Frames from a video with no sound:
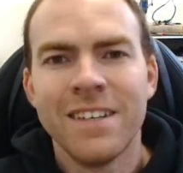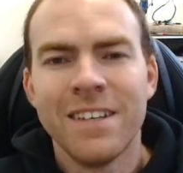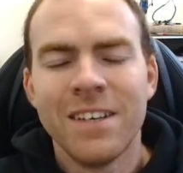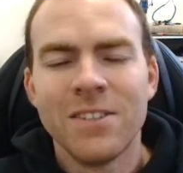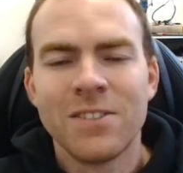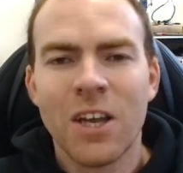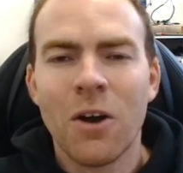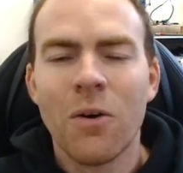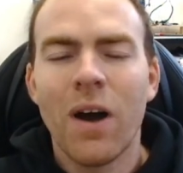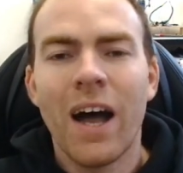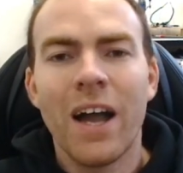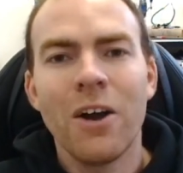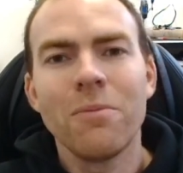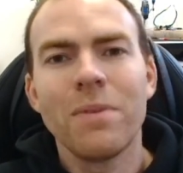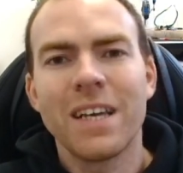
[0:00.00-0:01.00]
So
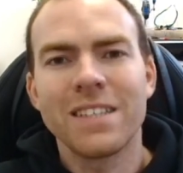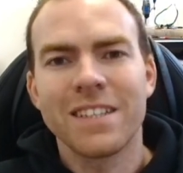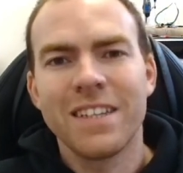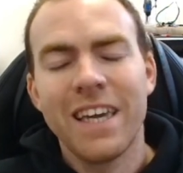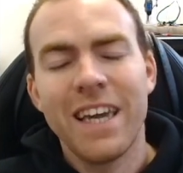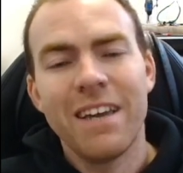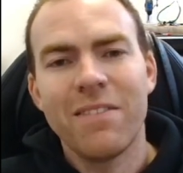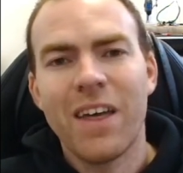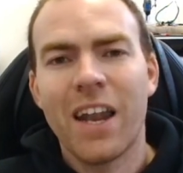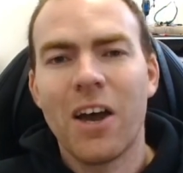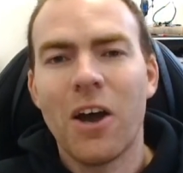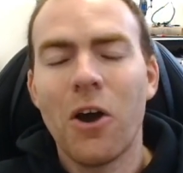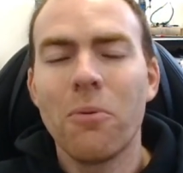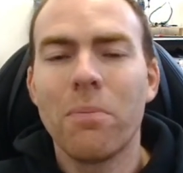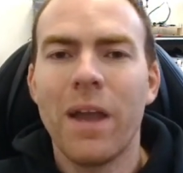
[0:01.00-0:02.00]
I hope that's clear, and
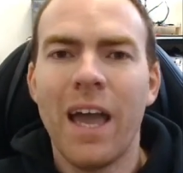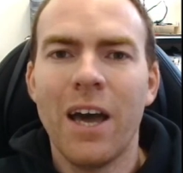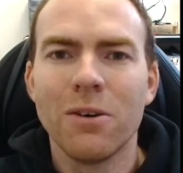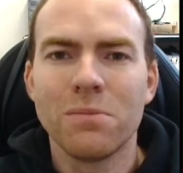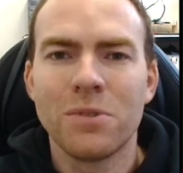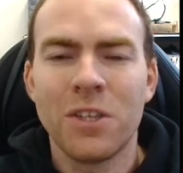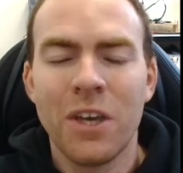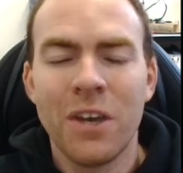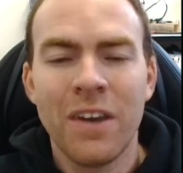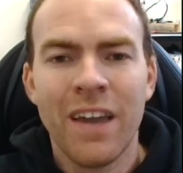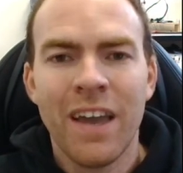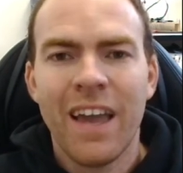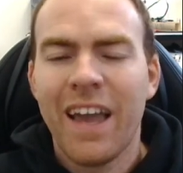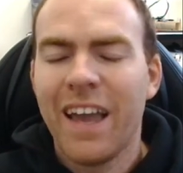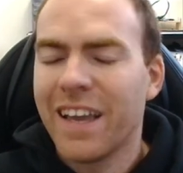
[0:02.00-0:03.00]
I hope it helps you,
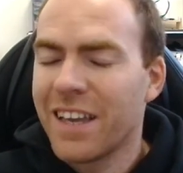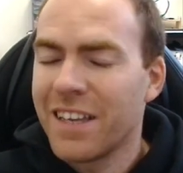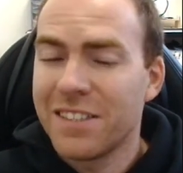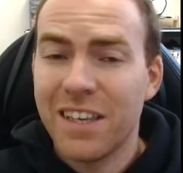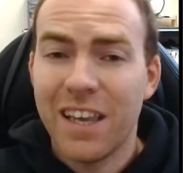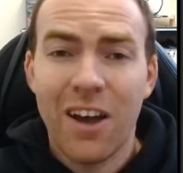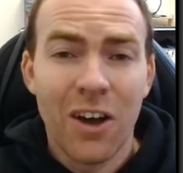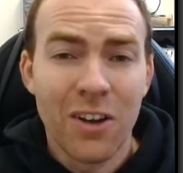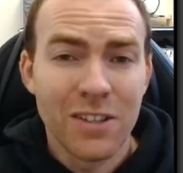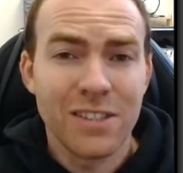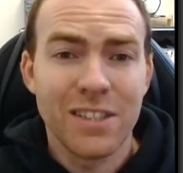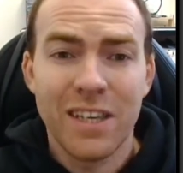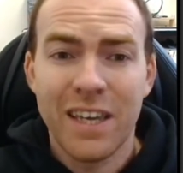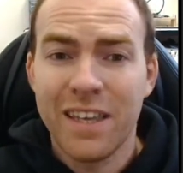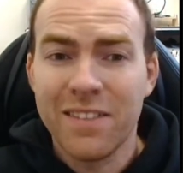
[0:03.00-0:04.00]
because
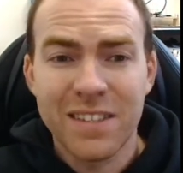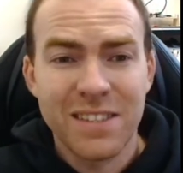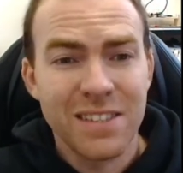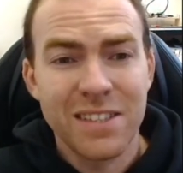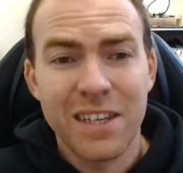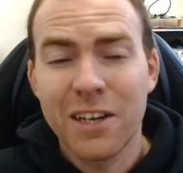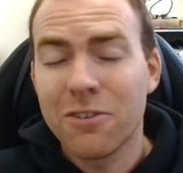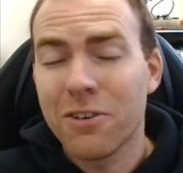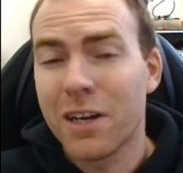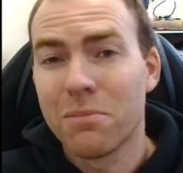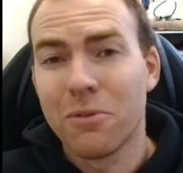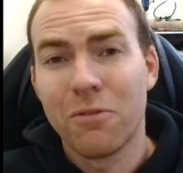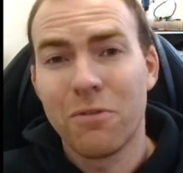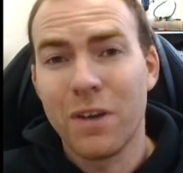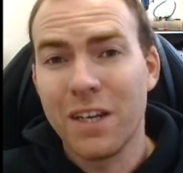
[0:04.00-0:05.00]
honestly, this is an
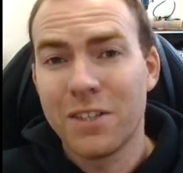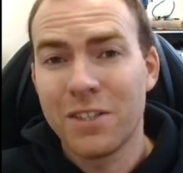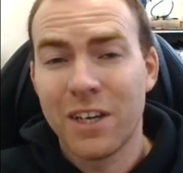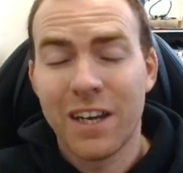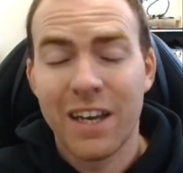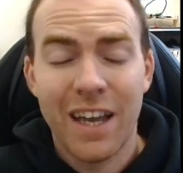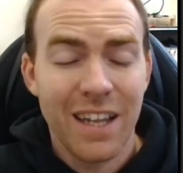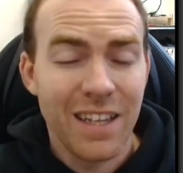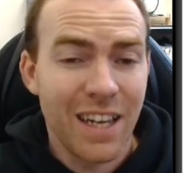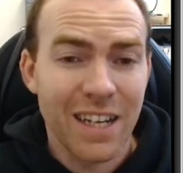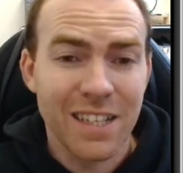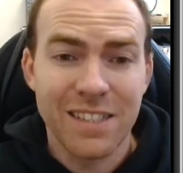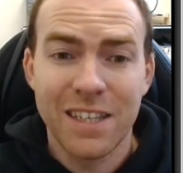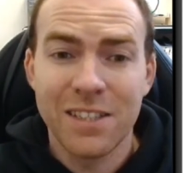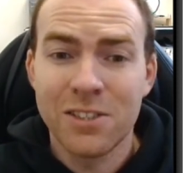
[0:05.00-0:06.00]
incredible feature, and like
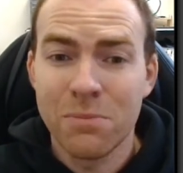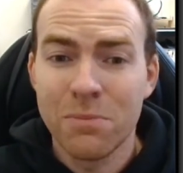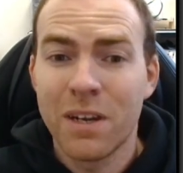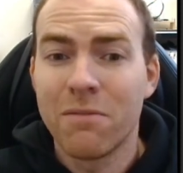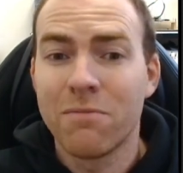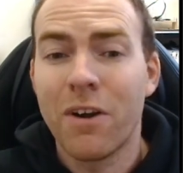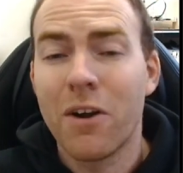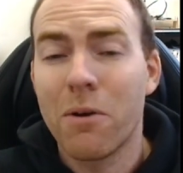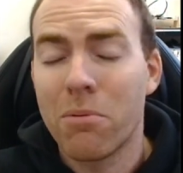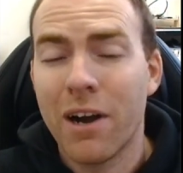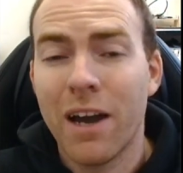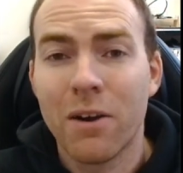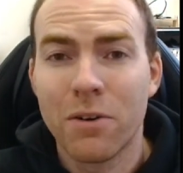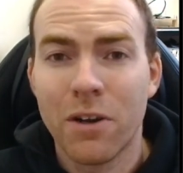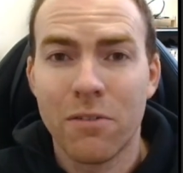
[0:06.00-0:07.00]
I say, it's something I'm very
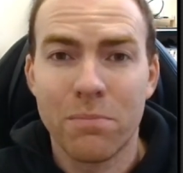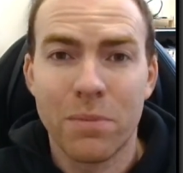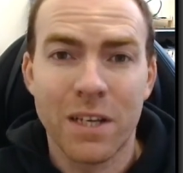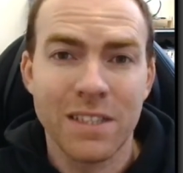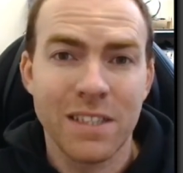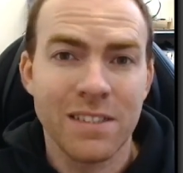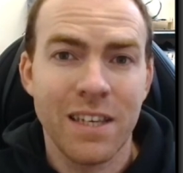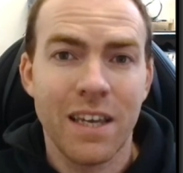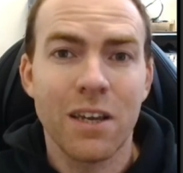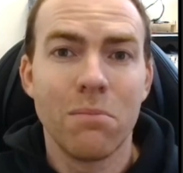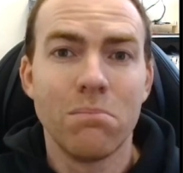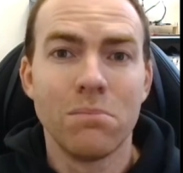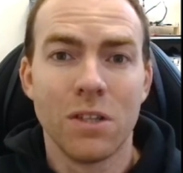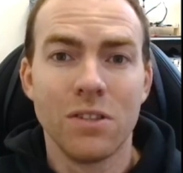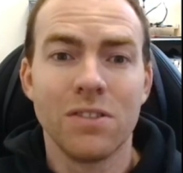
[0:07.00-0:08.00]
proud of because it's
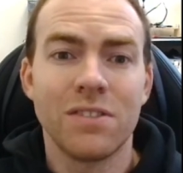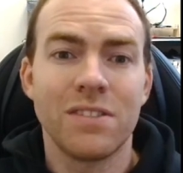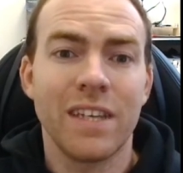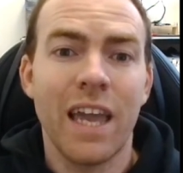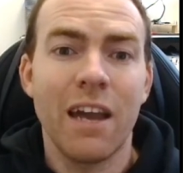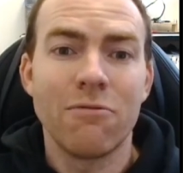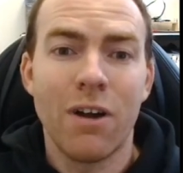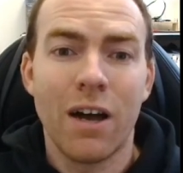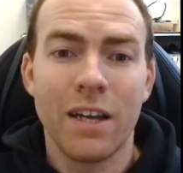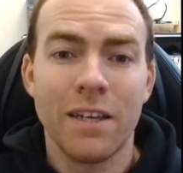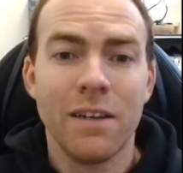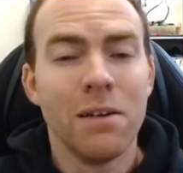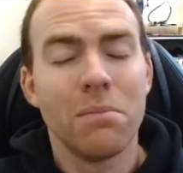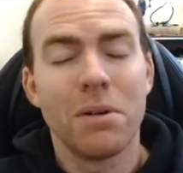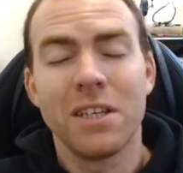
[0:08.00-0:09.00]
taken months to get right,
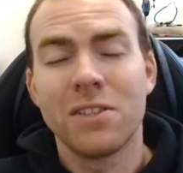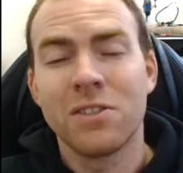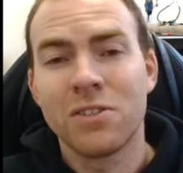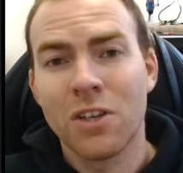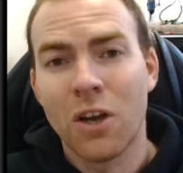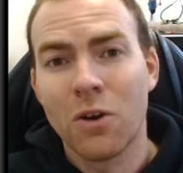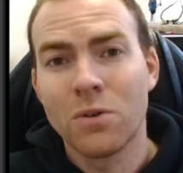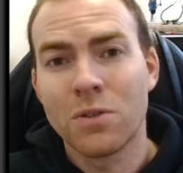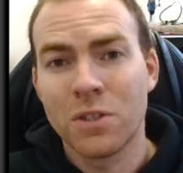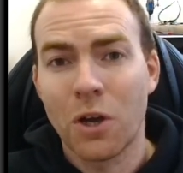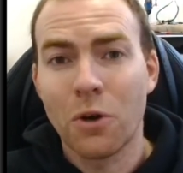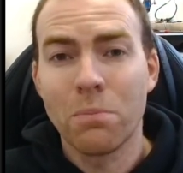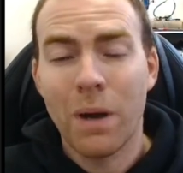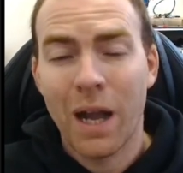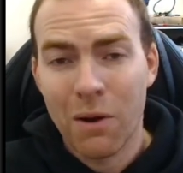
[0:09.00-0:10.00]
but is so
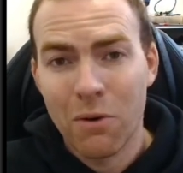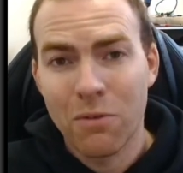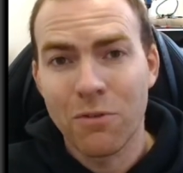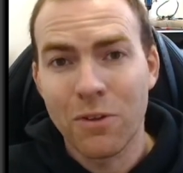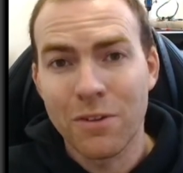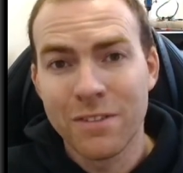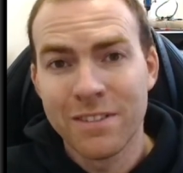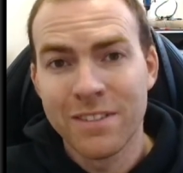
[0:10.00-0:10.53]
powerful.